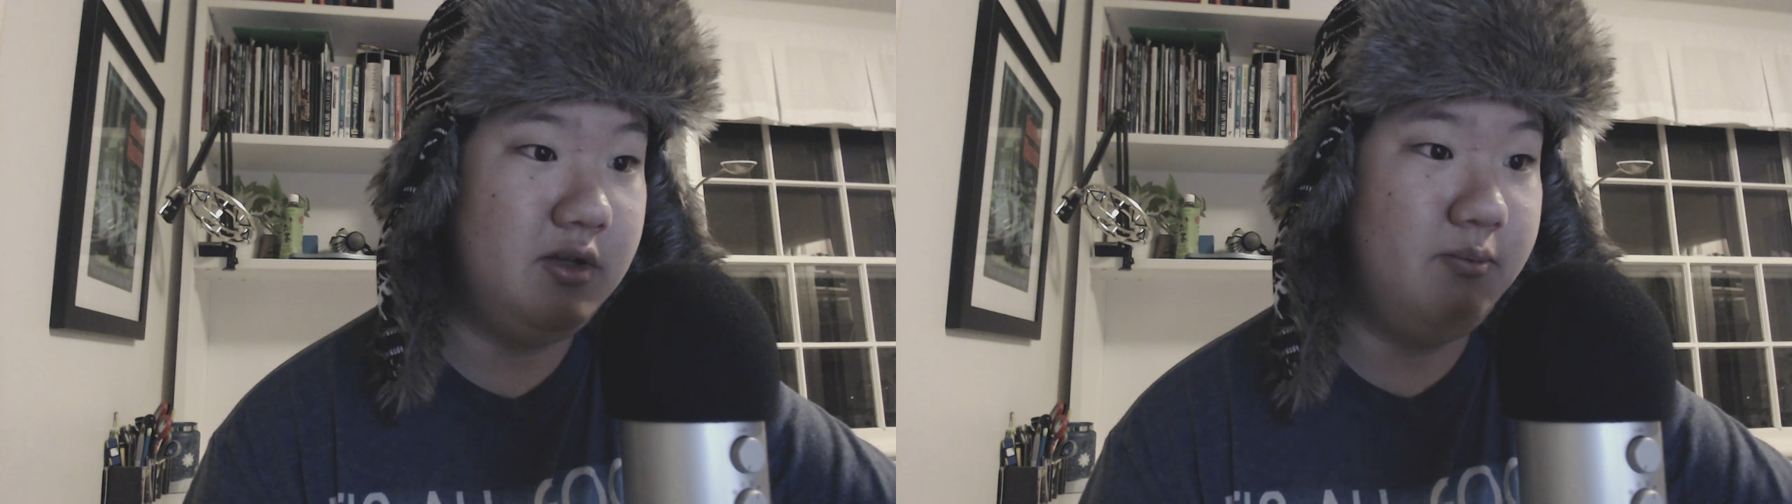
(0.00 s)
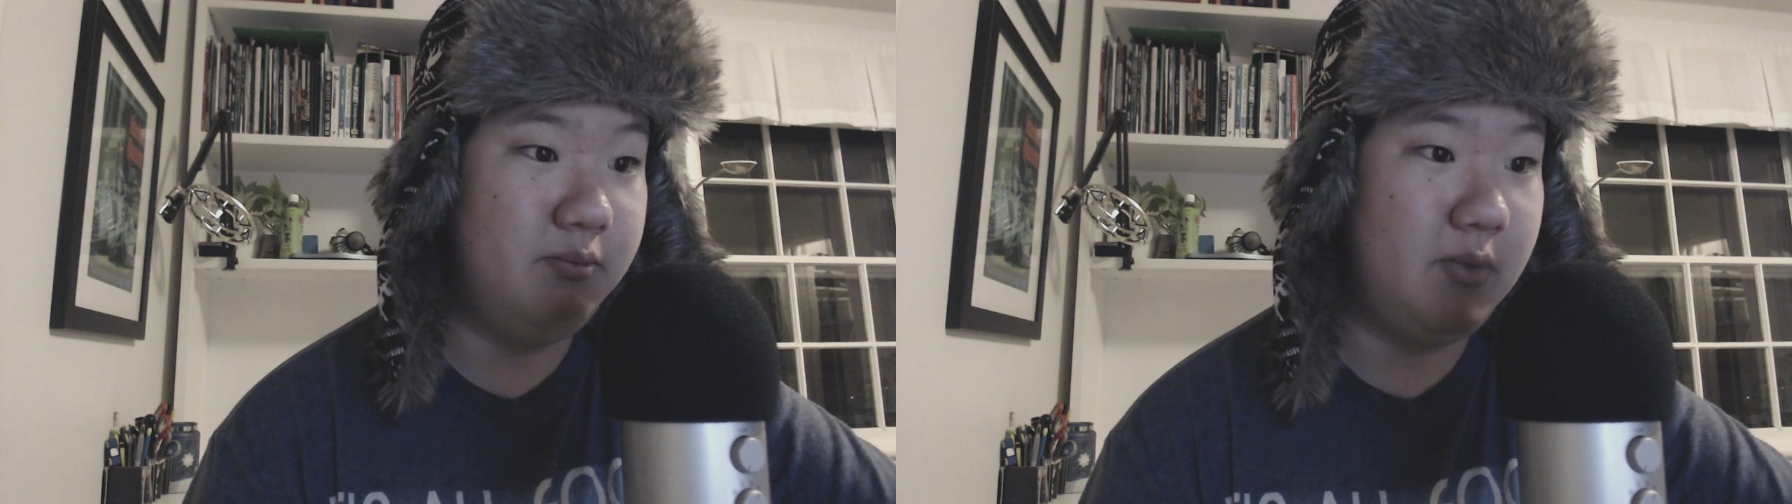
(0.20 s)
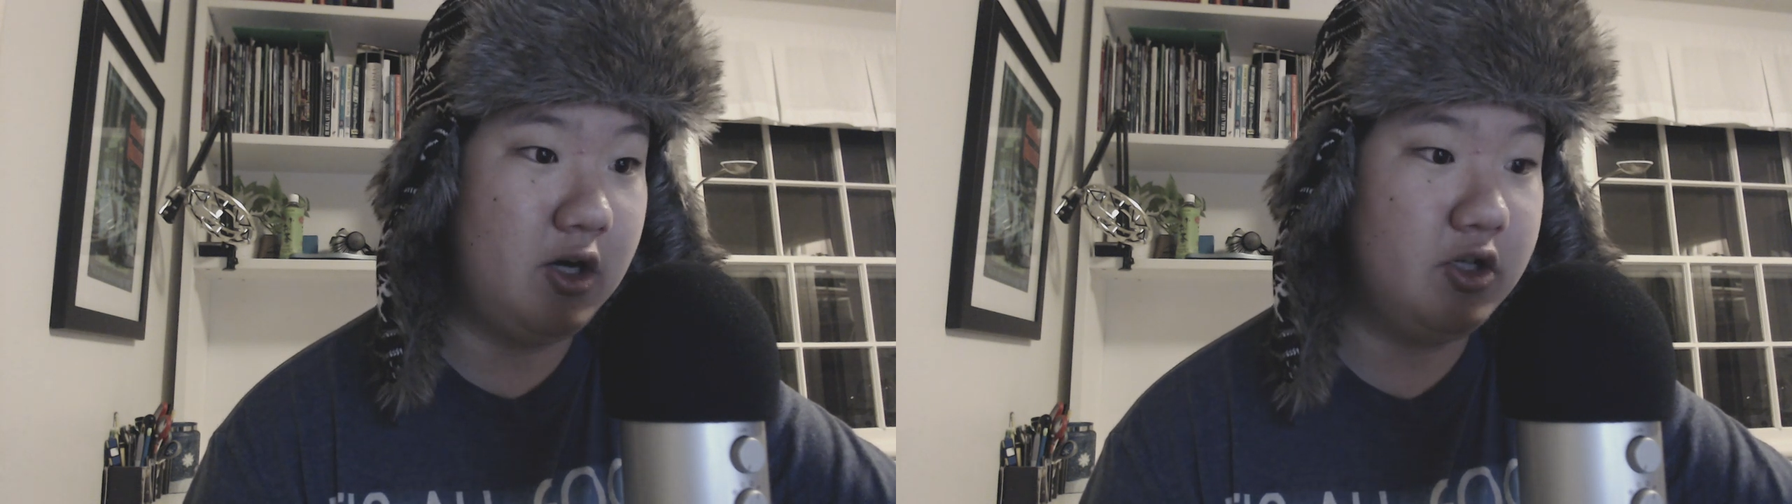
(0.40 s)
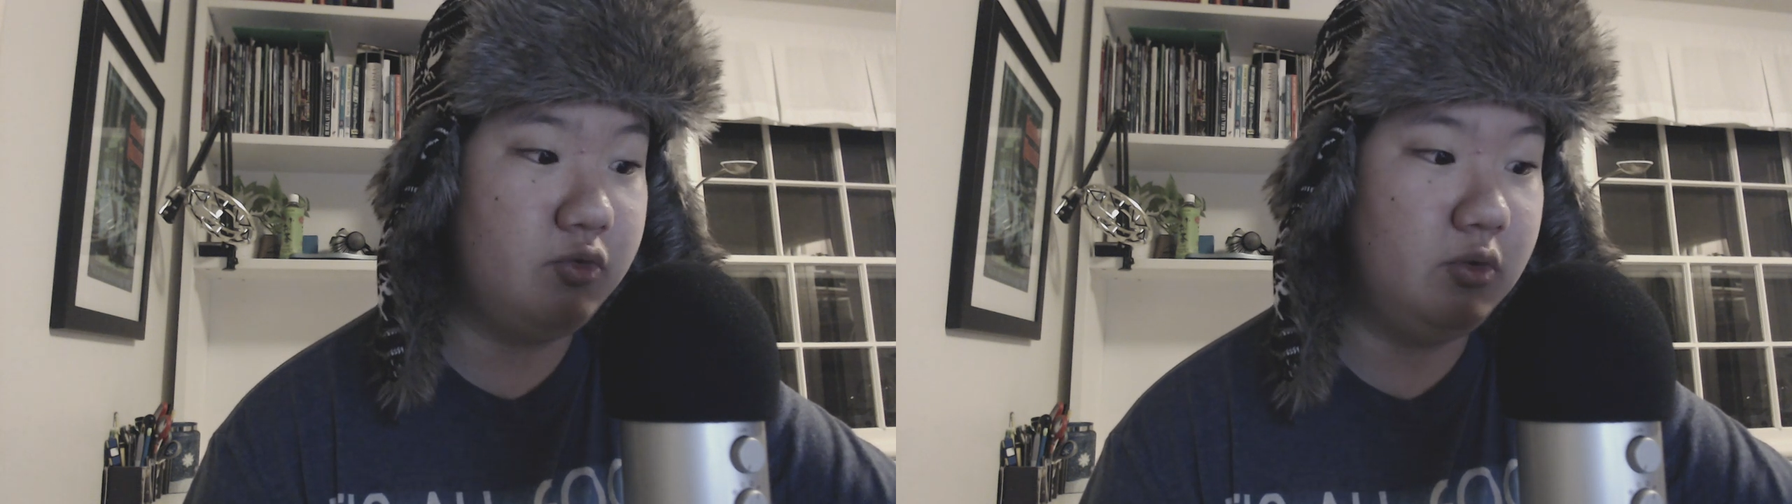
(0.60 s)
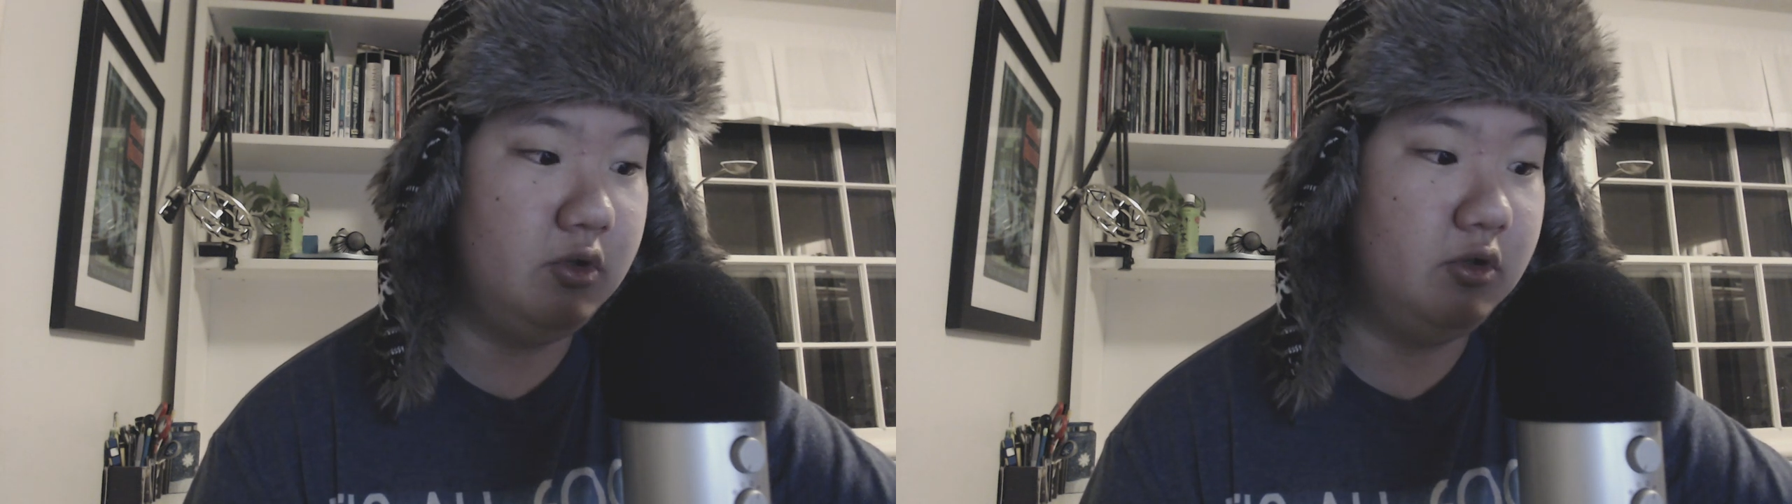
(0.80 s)

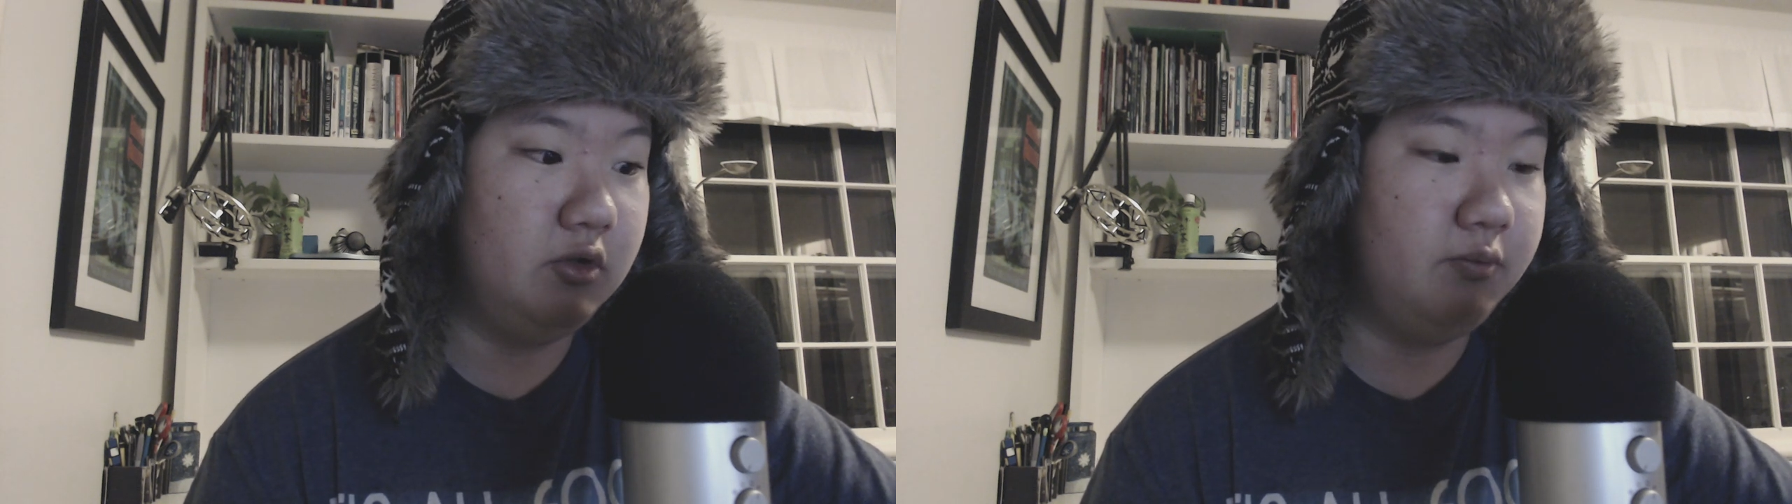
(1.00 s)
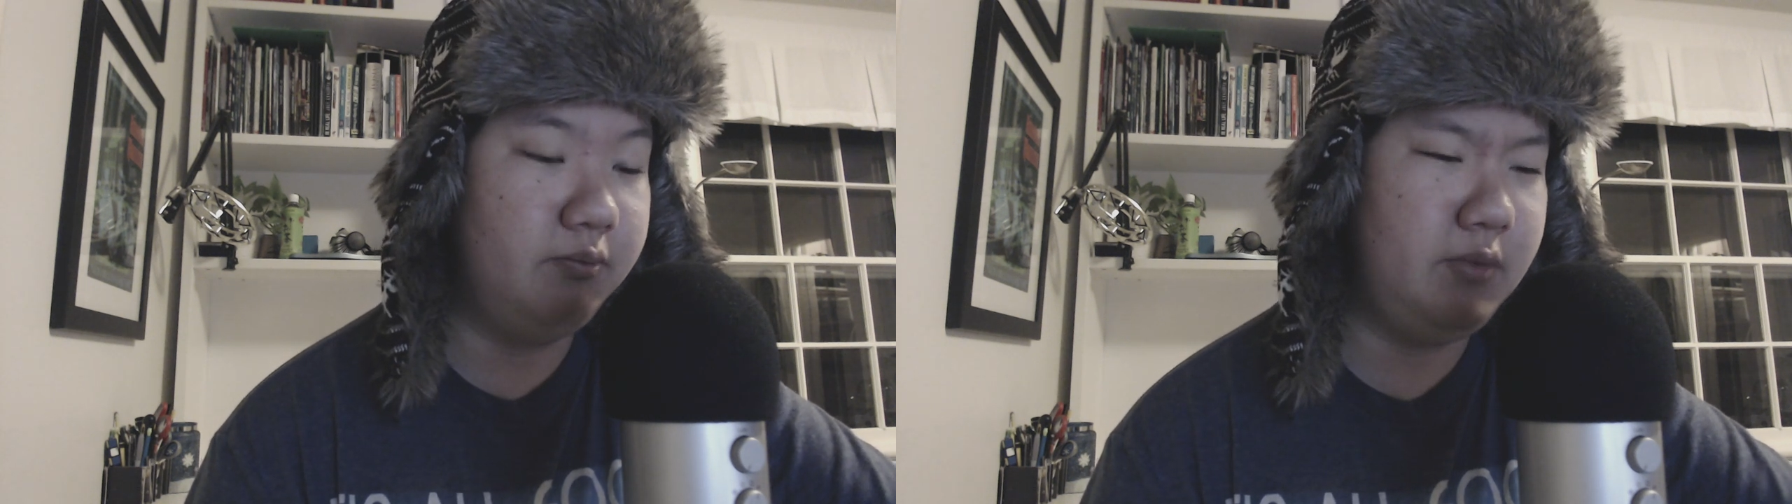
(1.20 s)
March will